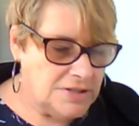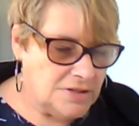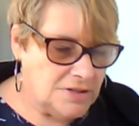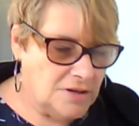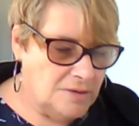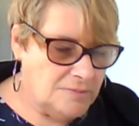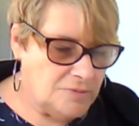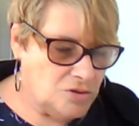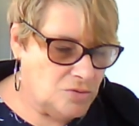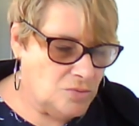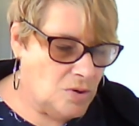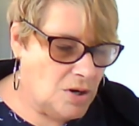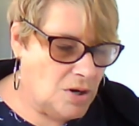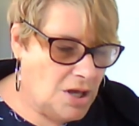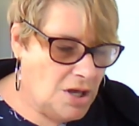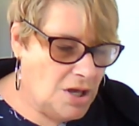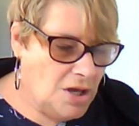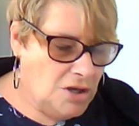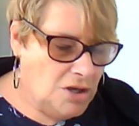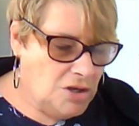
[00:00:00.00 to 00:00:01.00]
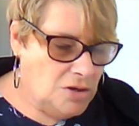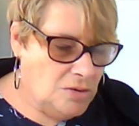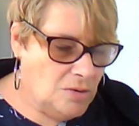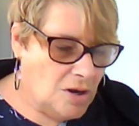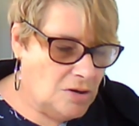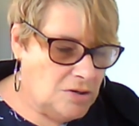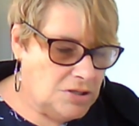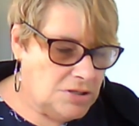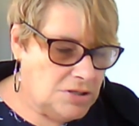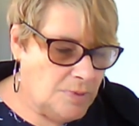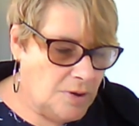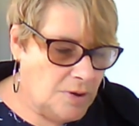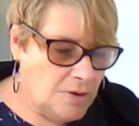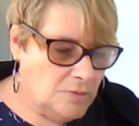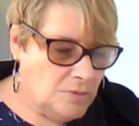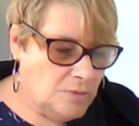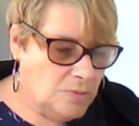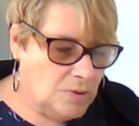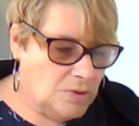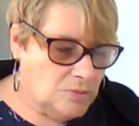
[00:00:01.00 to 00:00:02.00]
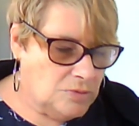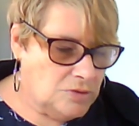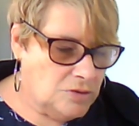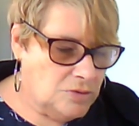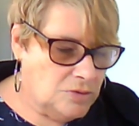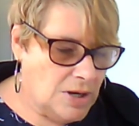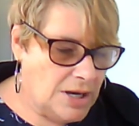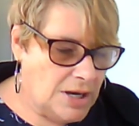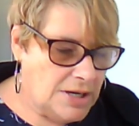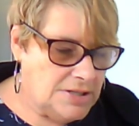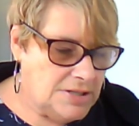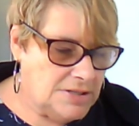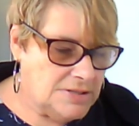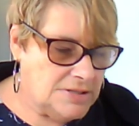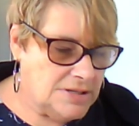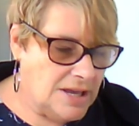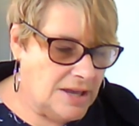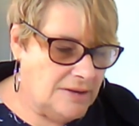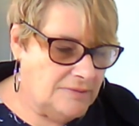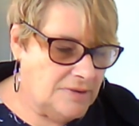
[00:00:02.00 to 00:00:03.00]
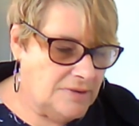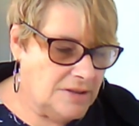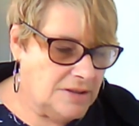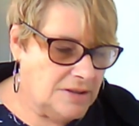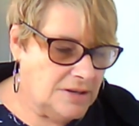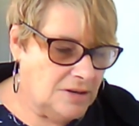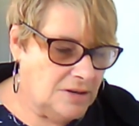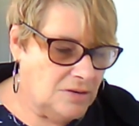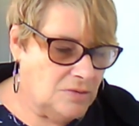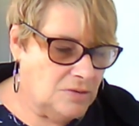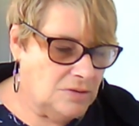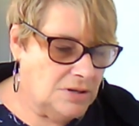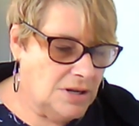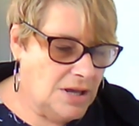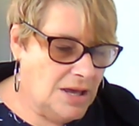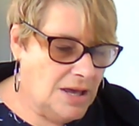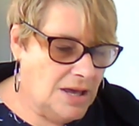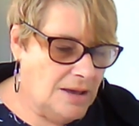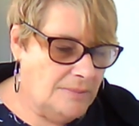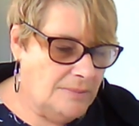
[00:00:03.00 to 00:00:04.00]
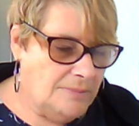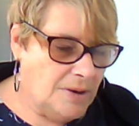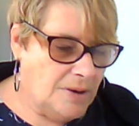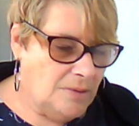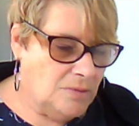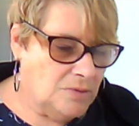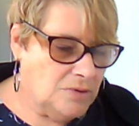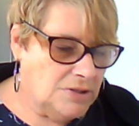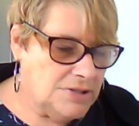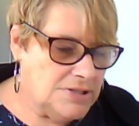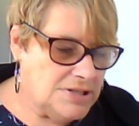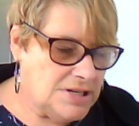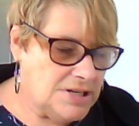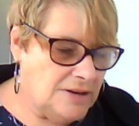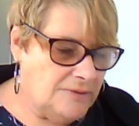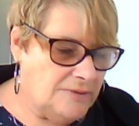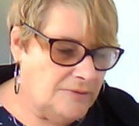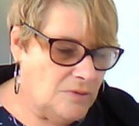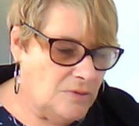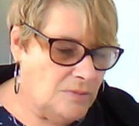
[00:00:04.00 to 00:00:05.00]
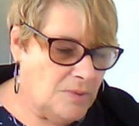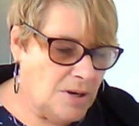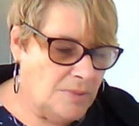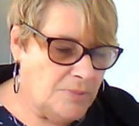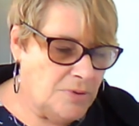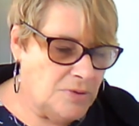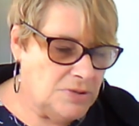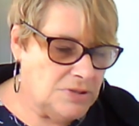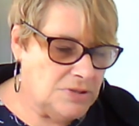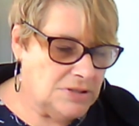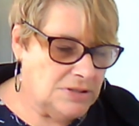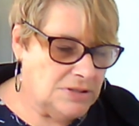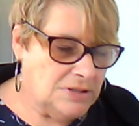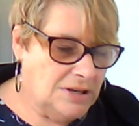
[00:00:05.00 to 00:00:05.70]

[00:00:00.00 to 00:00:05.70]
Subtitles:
and I'm sure you only spoke with one or two haters that have nothing good about what I stand for in my person.